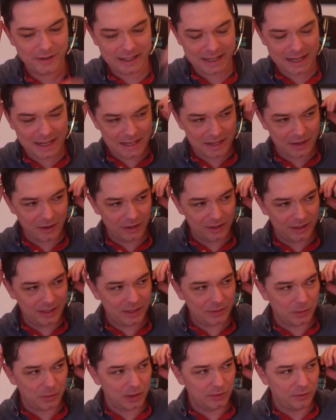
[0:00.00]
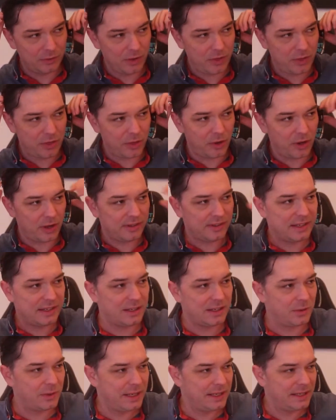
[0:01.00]
again on this wonderful Thursday.
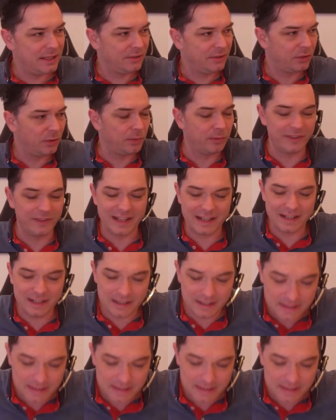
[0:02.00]
Greetings from Vienna.